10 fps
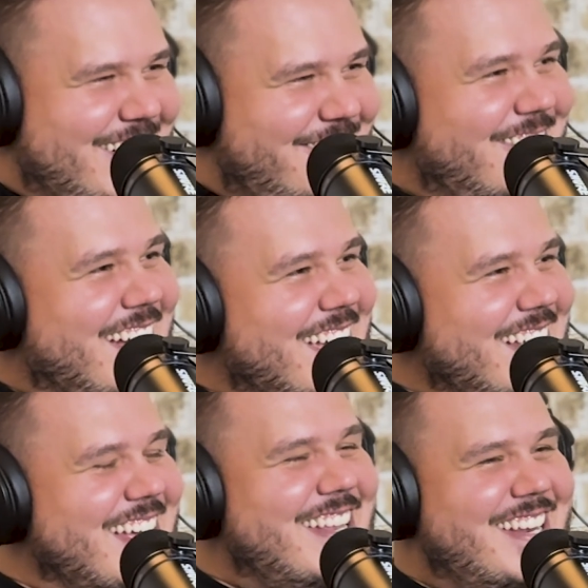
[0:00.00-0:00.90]

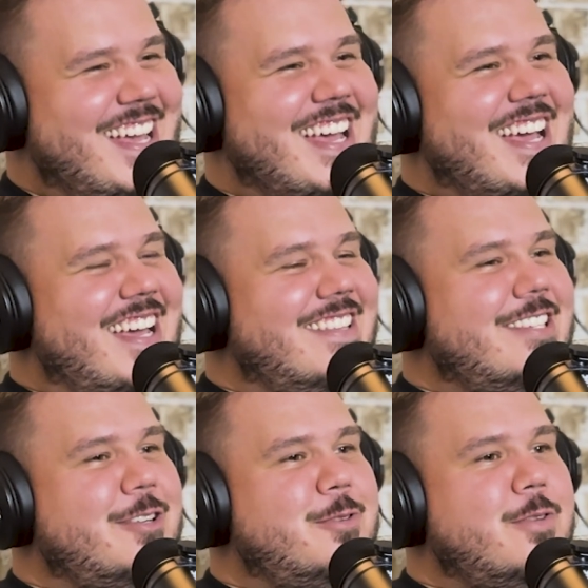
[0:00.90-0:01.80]
Right? And
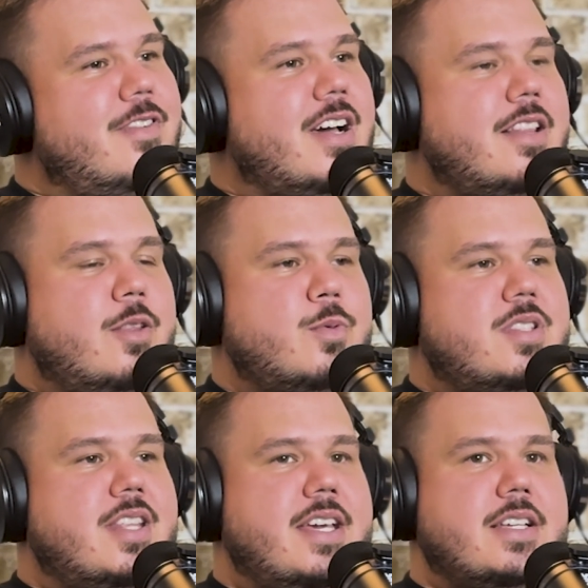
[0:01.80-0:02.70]
so you've got those
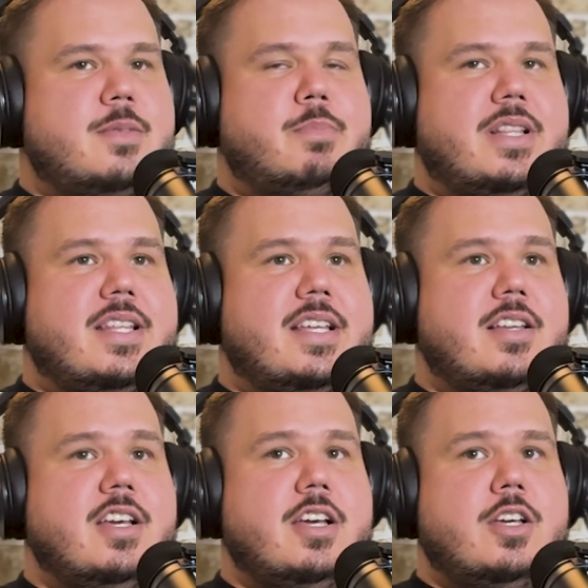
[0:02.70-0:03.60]
things, but
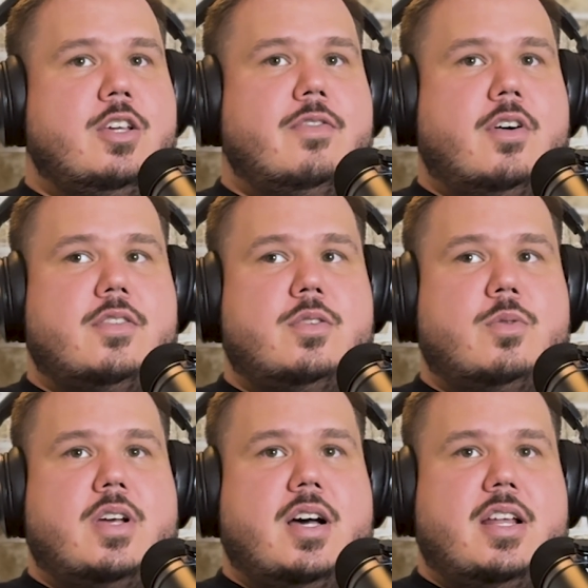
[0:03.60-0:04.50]
then you've also
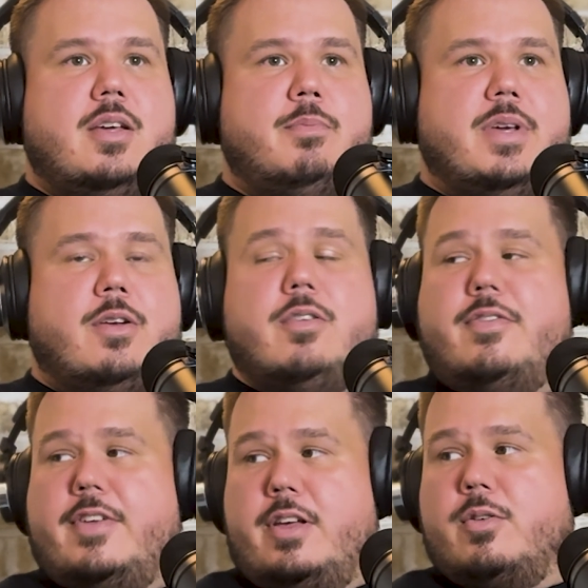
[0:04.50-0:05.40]
got a bigger
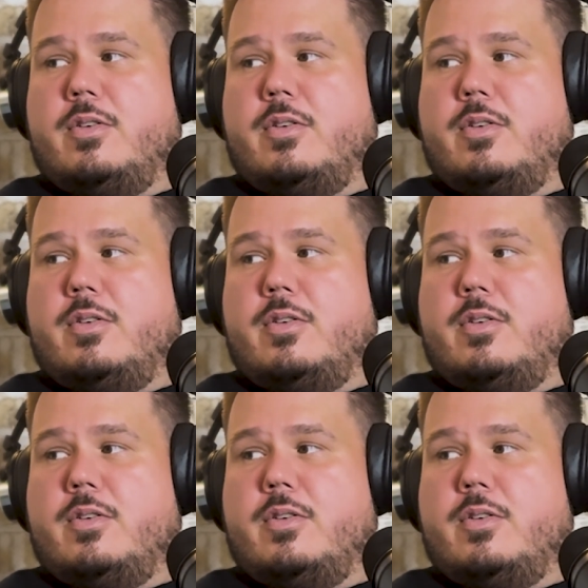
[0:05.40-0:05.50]
feel.